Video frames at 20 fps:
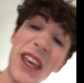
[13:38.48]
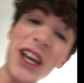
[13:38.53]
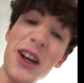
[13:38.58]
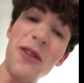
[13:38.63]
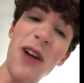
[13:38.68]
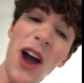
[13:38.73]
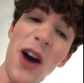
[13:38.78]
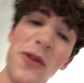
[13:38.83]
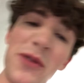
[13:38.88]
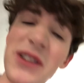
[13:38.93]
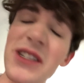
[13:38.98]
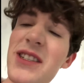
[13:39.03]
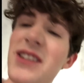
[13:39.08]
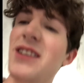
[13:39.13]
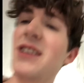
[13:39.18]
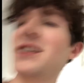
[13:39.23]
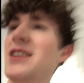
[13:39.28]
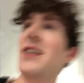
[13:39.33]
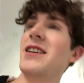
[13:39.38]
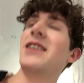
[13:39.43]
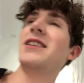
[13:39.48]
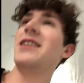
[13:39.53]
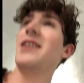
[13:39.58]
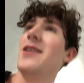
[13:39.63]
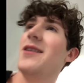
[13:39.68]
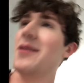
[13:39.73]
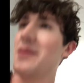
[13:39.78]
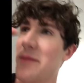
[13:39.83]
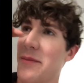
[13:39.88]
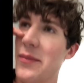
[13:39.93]
really gross.
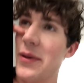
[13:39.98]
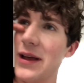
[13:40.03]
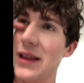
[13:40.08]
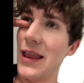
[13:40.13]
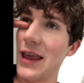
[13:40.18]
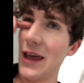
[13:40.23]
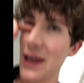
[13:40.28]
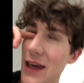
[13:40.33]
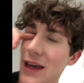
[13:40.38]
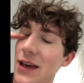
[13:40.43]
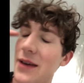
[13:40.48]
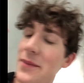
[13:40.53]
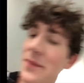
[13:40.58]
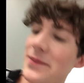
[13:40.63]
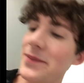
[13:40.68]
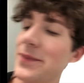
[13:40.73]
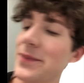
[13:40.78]
But like,